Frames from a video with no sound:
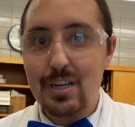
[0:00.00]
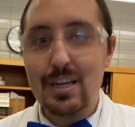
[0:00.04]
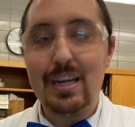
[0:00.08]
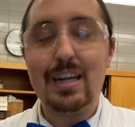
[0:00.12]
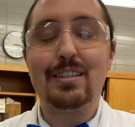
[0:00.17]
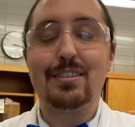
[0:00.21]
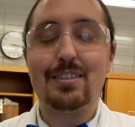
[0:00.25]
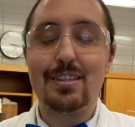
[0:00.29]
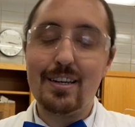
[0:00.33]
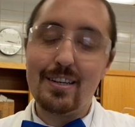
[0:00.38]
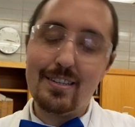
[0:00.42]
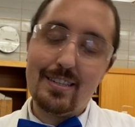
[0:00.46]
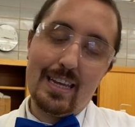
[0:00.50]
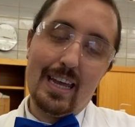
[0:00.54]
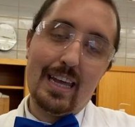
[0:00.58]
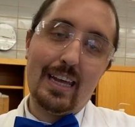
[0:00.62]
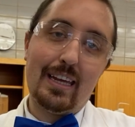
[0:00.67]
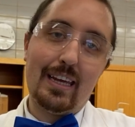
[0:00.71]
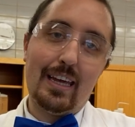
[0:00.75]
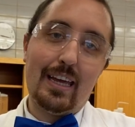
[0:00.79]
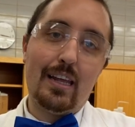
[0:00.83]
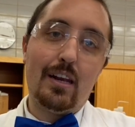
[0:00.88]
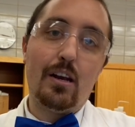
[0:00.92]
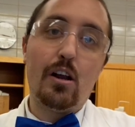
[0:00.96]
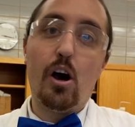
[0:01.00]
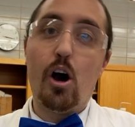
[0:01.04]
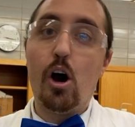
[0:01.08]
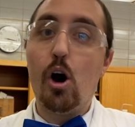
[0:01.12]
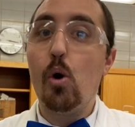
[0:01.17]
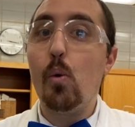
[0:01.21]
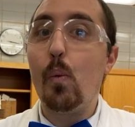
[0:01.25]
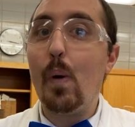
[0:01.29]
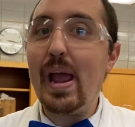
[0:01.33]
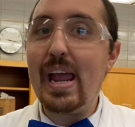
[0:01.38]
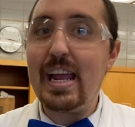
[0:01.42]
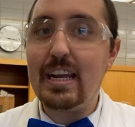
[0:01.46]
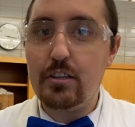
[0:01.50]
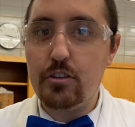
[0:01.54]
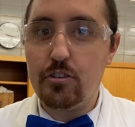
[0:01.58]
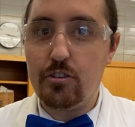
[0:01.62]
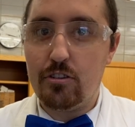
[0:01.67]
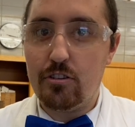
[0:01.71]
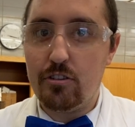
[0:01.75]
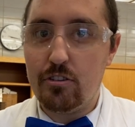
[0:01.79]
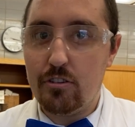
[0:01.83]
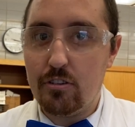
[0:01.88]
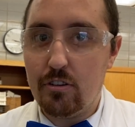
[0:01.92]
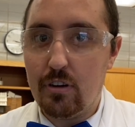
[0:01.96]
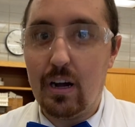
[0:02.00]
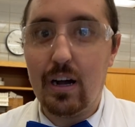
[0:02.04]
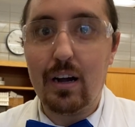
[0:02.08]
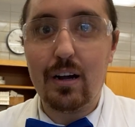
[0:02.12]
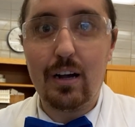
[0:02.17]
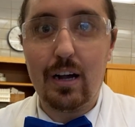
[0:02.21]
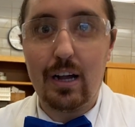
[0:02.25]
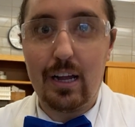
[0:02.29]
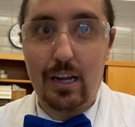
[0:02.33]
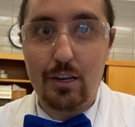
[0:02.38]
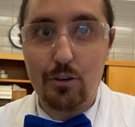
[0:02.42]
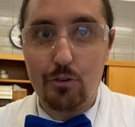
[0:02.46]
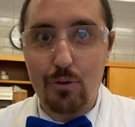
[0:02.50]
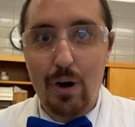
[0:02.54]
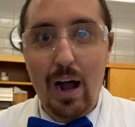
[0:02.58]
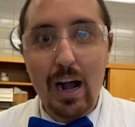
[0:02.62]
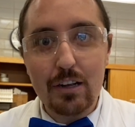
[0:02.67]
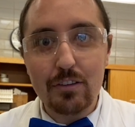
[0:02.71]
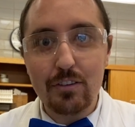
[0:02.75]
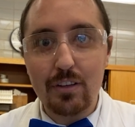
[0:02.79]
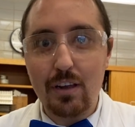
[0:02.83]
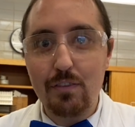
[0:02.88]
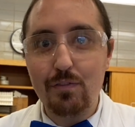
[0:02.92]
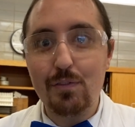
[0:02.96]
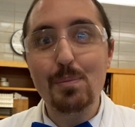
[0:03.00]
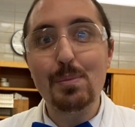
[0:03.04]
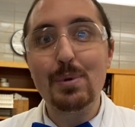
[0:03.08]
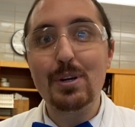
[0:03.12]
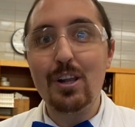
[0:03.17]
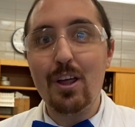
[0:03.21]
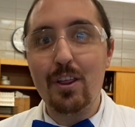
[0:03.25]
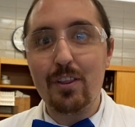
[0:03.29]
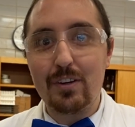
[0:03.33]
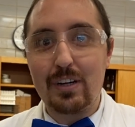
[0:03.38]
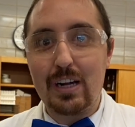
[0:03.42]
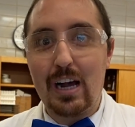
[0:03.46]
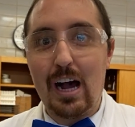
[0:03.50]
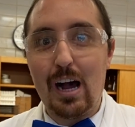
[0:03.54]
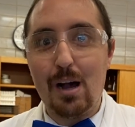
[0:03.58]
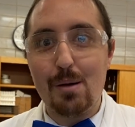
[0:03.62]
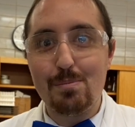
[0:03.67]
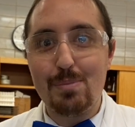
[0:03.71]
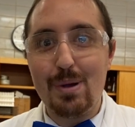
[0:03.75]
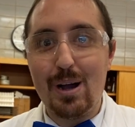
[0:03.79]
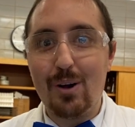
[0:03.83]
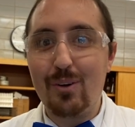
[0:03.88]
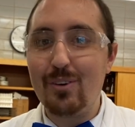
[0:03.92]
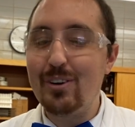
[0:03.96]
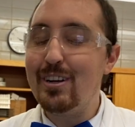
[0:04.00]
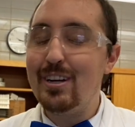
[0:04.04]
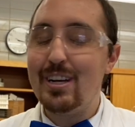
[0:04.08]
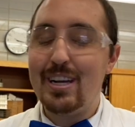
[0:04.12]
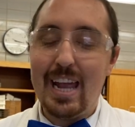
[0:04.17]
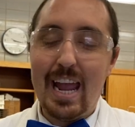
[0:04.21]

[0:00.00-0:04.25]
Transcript: It's gonna take an OH, a hydroxide from another compound.